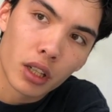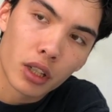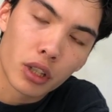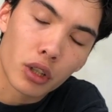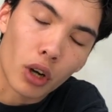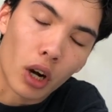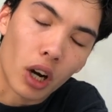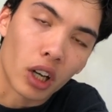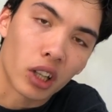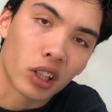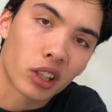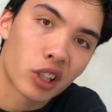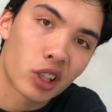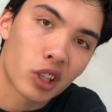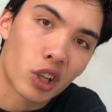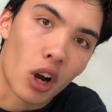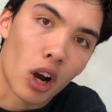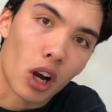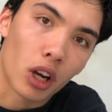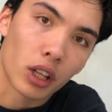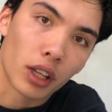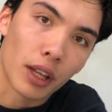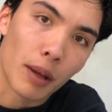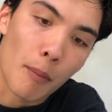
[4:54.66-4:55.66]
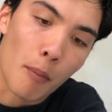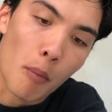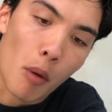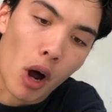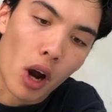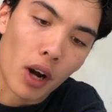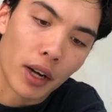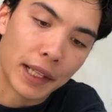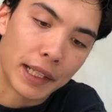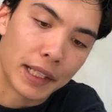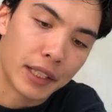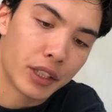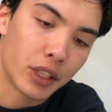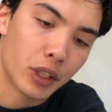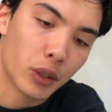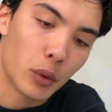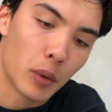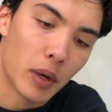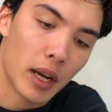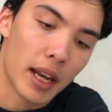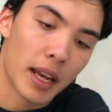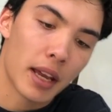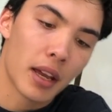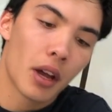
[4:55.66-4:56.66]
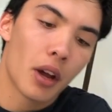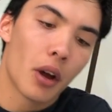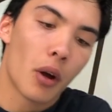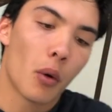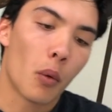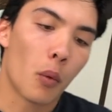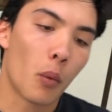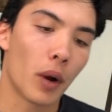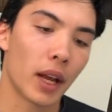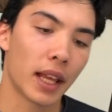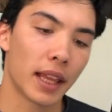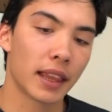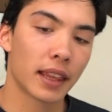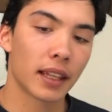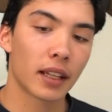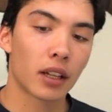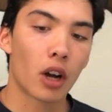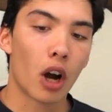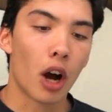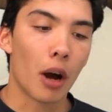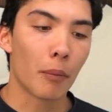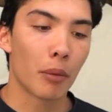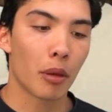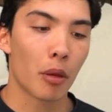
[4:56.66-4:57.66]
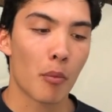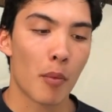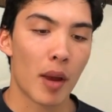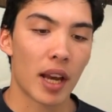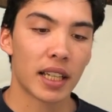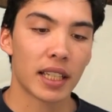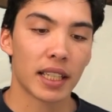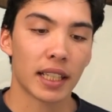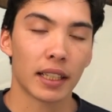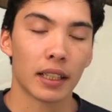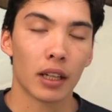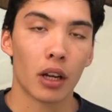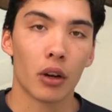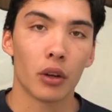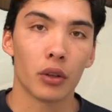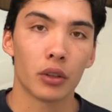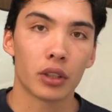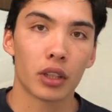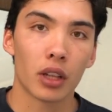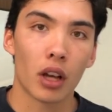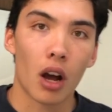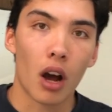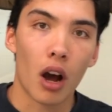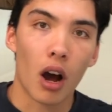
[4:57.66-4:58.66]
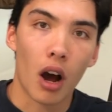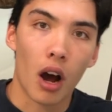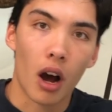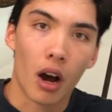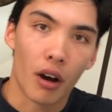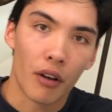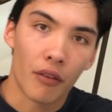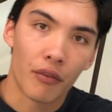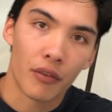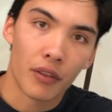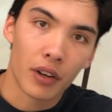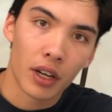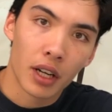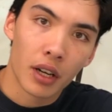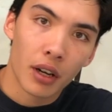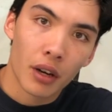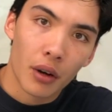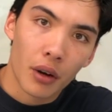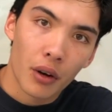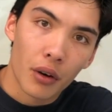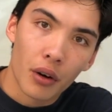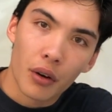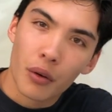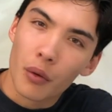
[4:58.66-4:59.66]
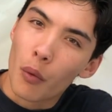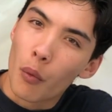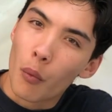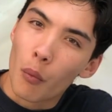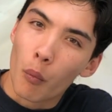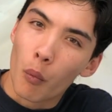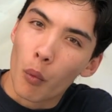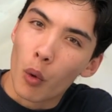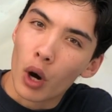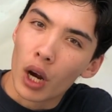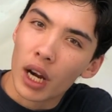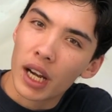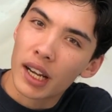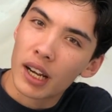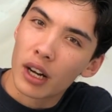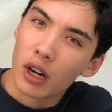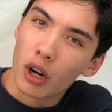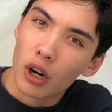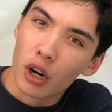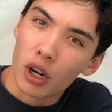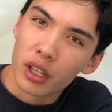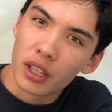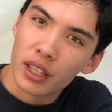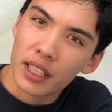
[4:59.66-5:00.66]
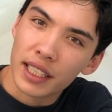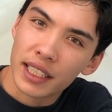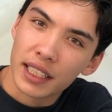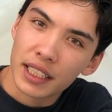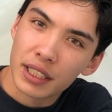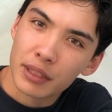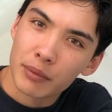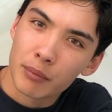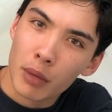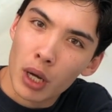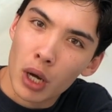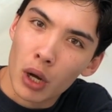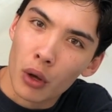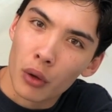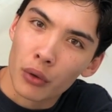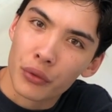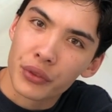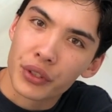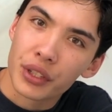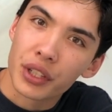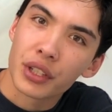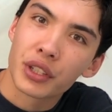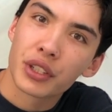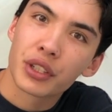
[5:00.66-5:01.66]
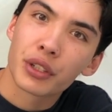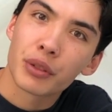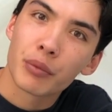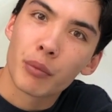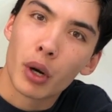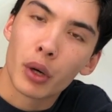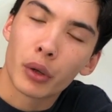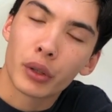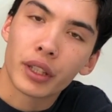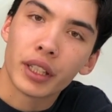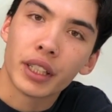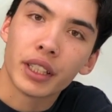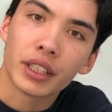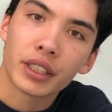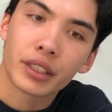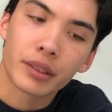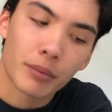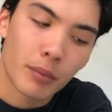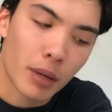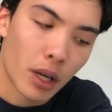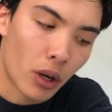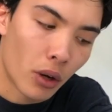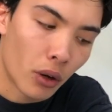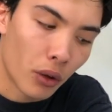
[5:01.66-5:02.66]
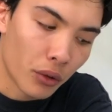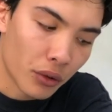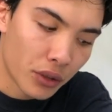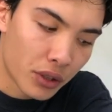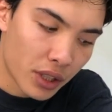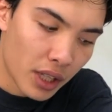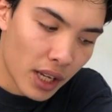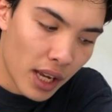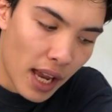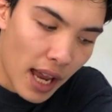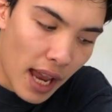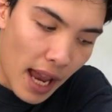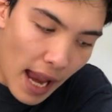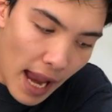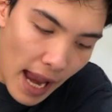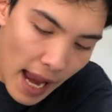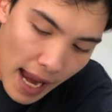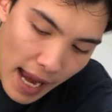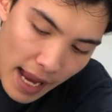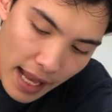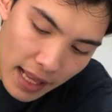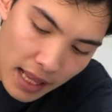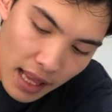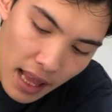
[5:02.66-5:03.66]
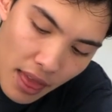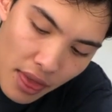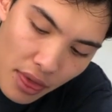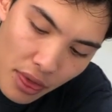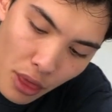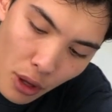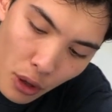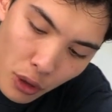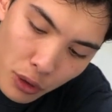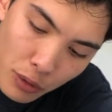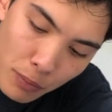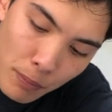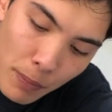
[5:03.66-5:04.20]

dark chocolate body to it, with complementing notes of wood, earthy smells, smoky smells, and those